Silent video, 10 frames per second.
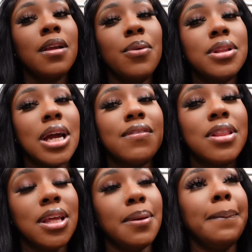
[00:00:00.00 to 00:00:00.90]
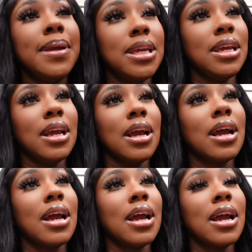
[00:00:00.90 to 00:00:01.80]
with everything being
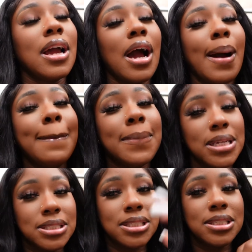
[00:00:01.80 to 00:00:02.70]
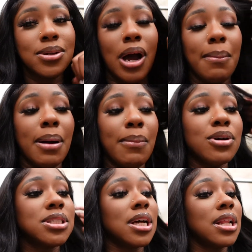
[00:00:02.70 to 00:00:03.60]
a mess. So I'm
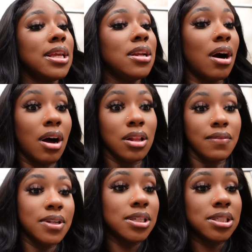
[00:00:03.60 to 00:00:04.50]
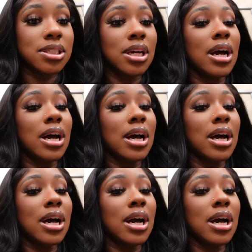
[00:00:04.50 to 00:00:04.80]
about to clean all of this.